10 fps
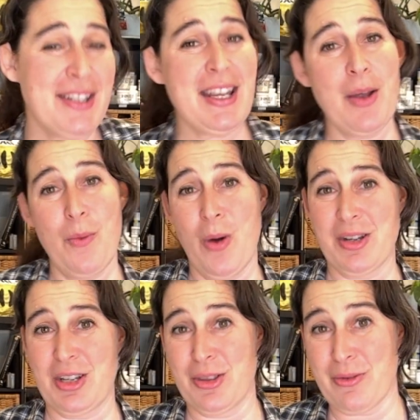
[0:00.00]
say 1
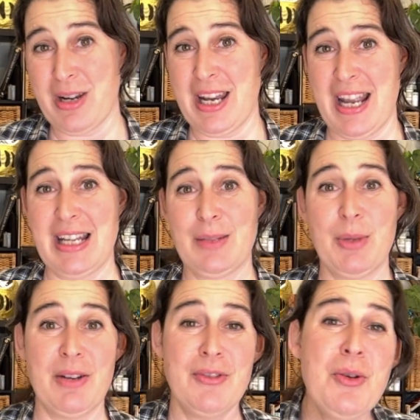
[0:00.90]
to 3 days,
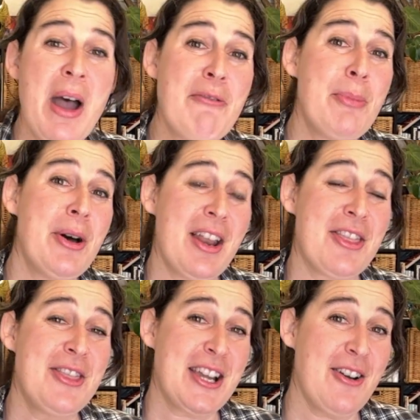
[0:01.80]
but if you have put a
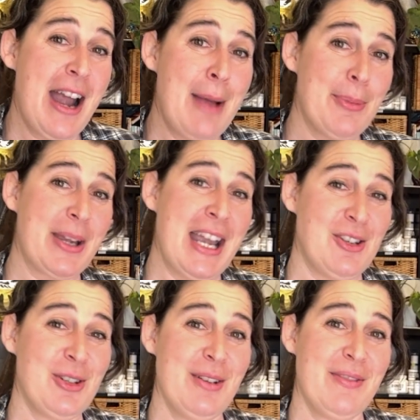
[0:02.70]
thicker
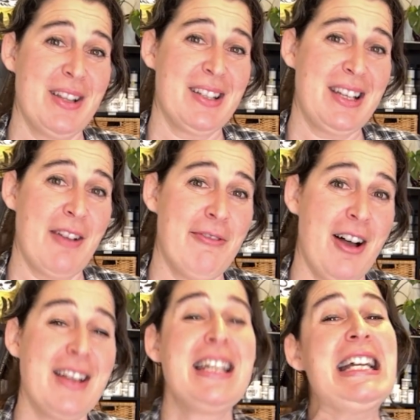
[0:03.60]
application of this stuff
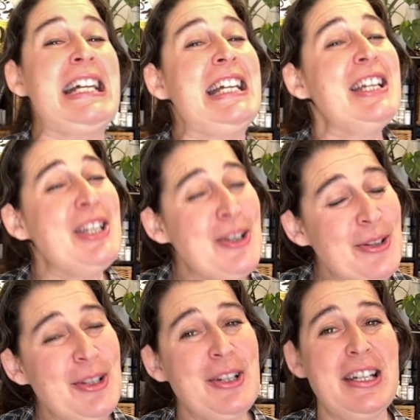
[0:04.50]
on, you're
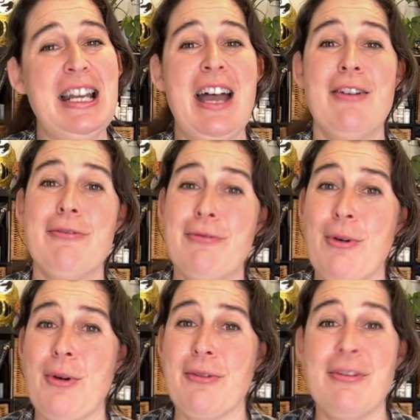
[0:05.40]
looking at
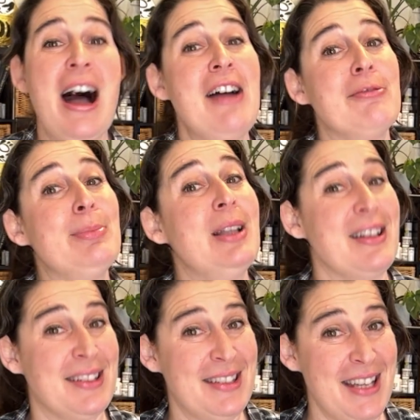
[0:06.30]
4 or 5
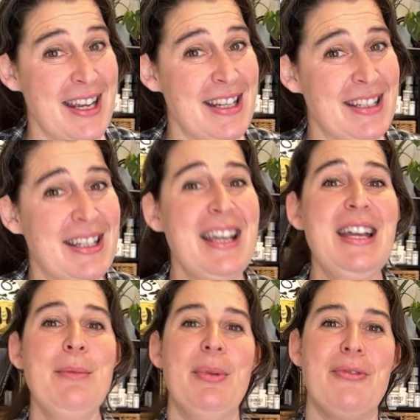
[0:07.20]
plus days
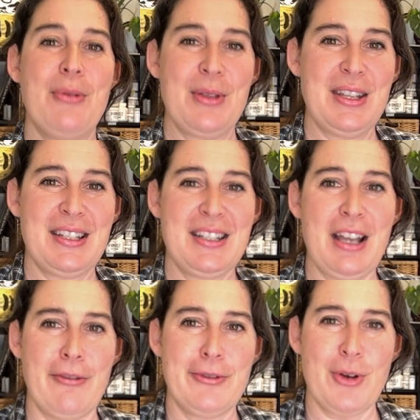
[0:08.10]
before this
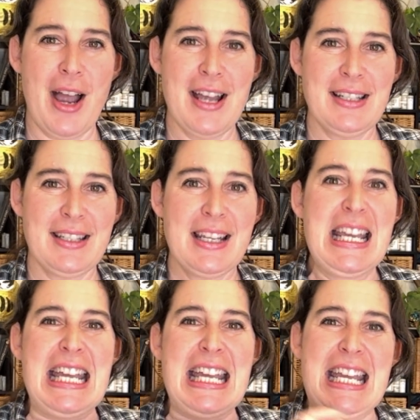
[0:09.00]
stuff dries.
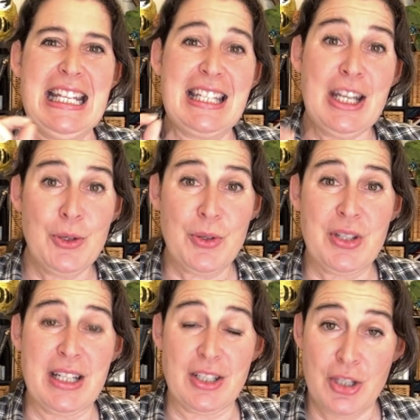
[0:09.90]
It's
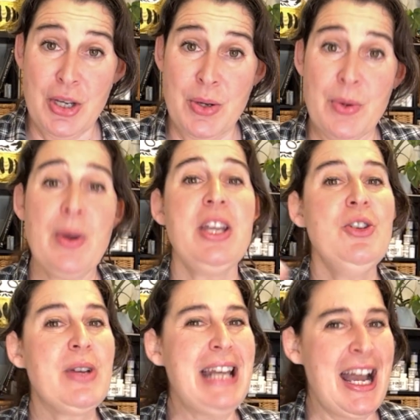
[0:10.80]
interesting too,
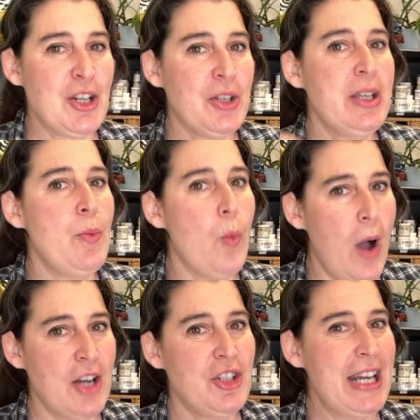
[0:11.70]
you can actually
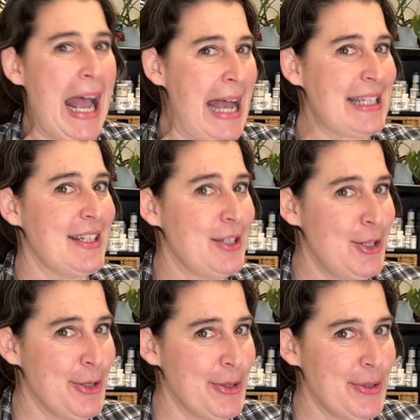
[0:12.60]
watch it as it
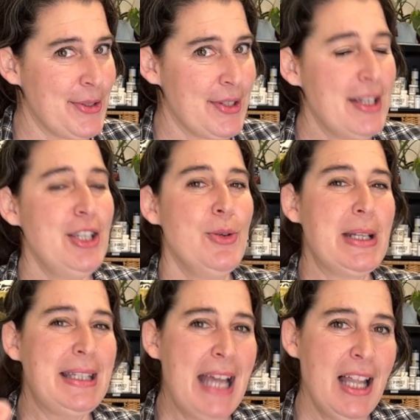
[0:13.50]
cures. You
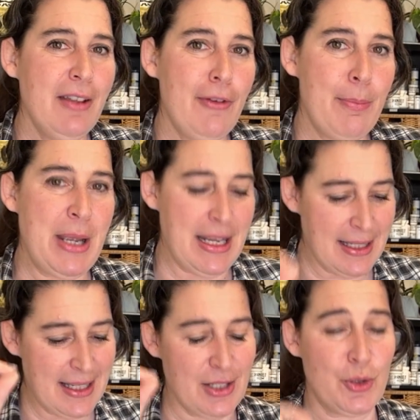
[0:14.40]
can tell if a
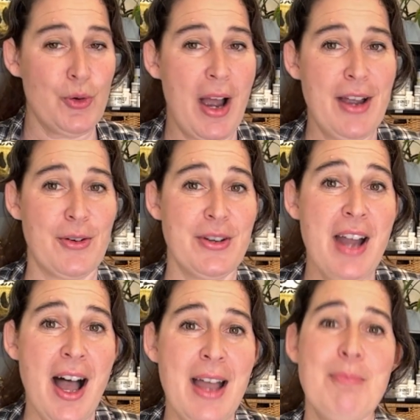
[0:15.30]
piece is dry or
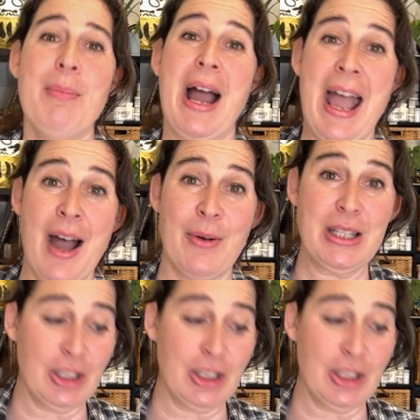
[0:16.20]
not by how it